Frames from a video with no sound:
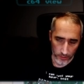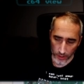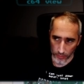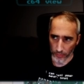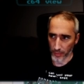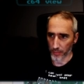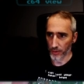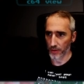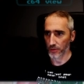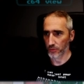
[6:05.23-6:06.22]
some of my
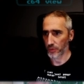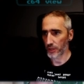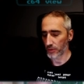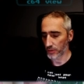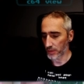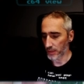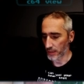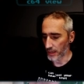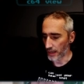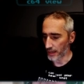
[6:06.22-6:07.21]
previous videos
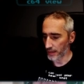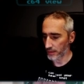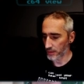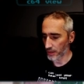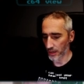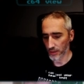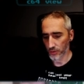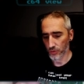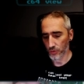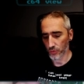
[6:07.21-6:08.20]
that I
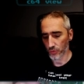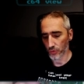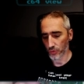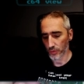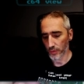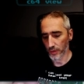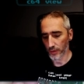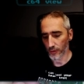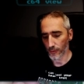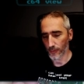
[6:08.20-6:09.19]
started to
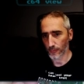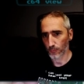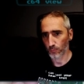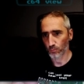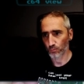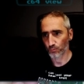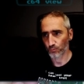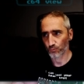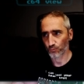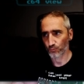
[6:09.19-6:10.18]
um,
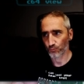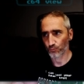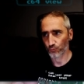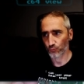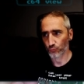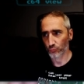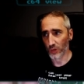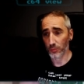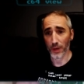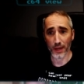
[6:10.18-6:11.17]

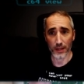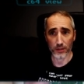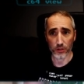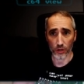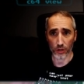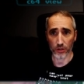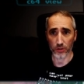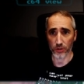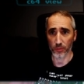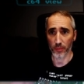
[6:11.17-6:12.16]
get my hands on
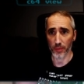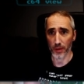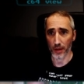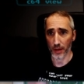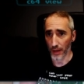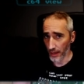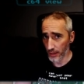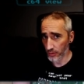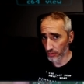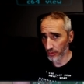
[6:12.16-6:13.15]
some
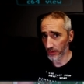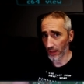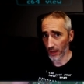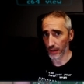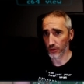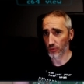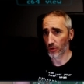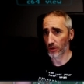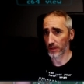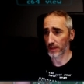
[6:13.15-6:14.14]
Acorn
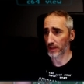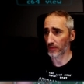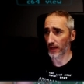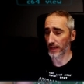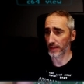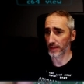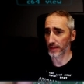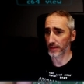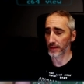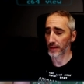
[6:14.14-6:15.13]
Electron
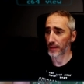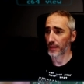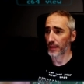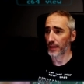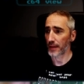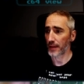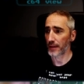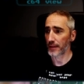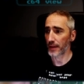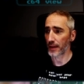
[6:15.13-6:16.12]
devices
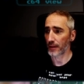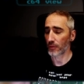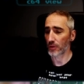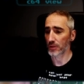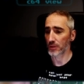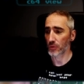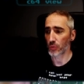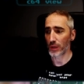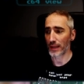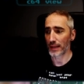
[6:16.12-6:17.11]
and I wasn't
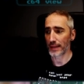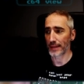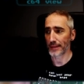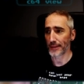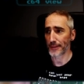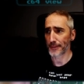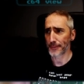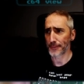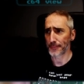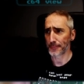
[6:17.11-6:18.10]
really
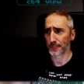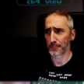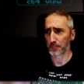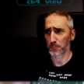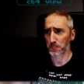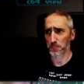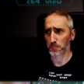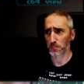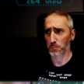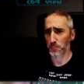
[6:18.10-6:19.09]
um,
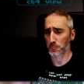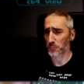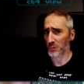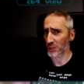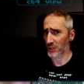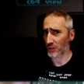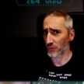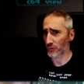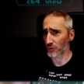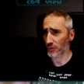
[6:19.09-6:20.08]

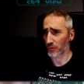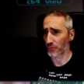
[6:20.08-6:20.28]
successful